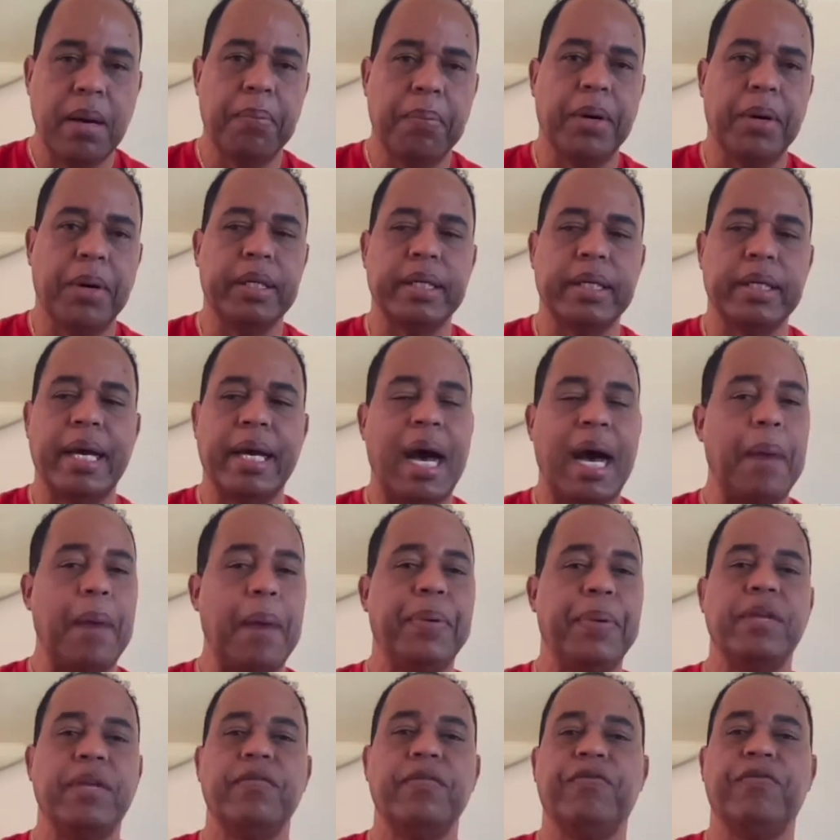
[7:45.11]
But it
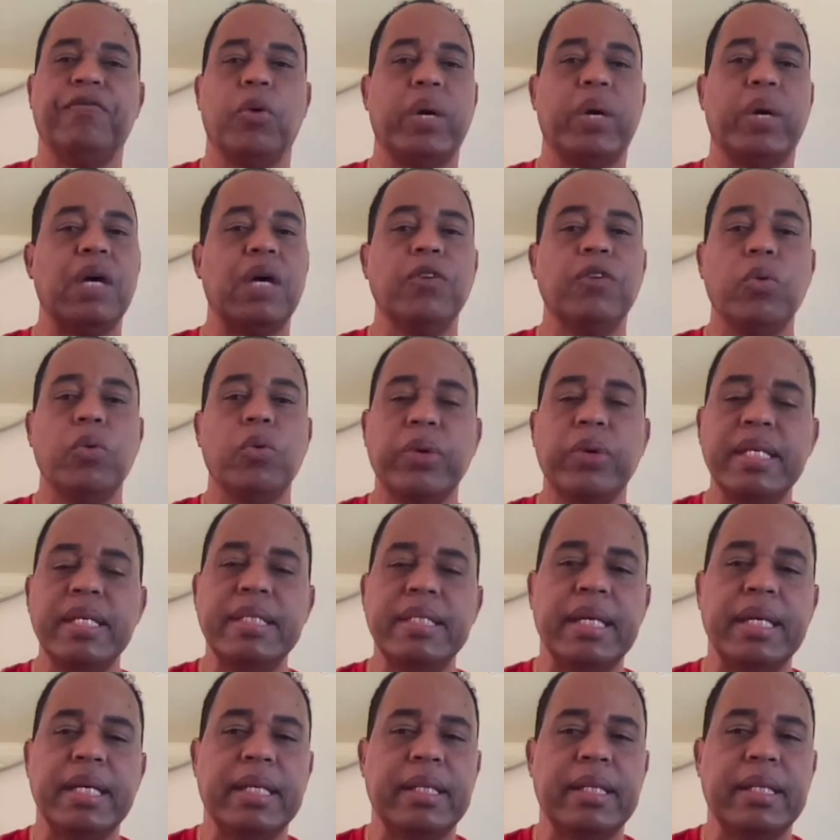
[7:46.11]
happened for whatever
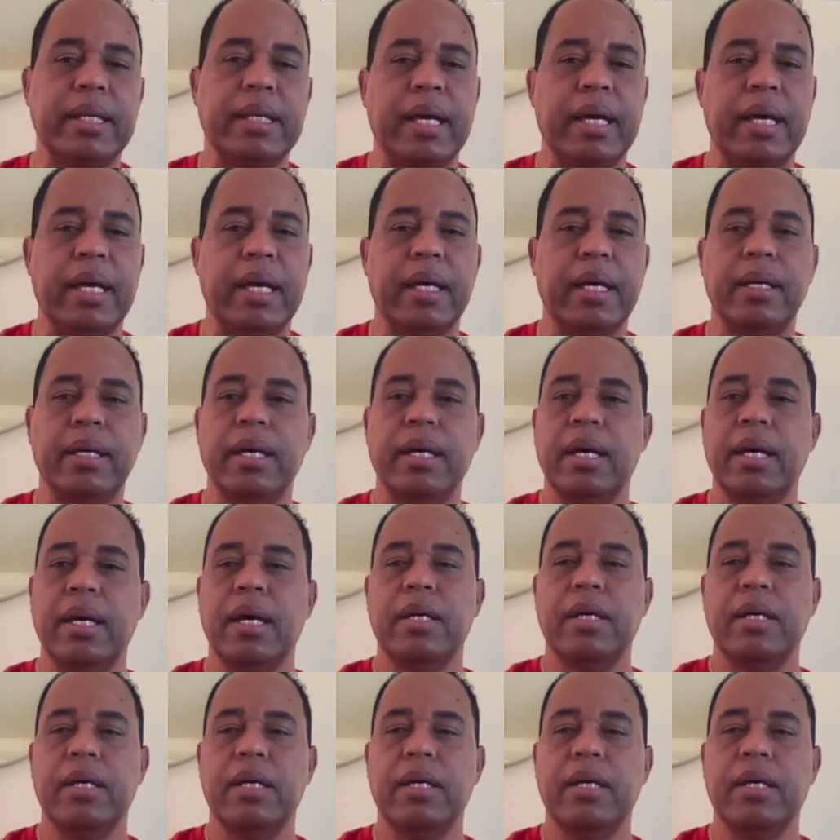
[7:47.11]
reason, they